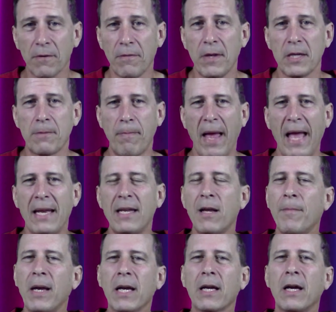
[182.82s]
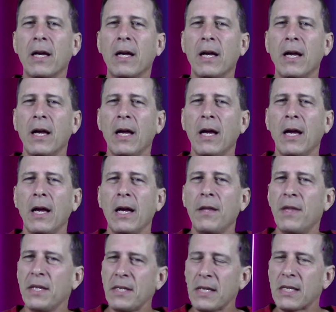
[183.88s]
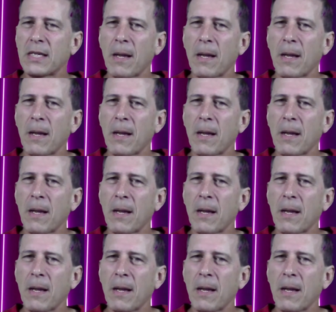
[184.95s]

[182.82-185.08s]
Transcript: of this pandemic, and this is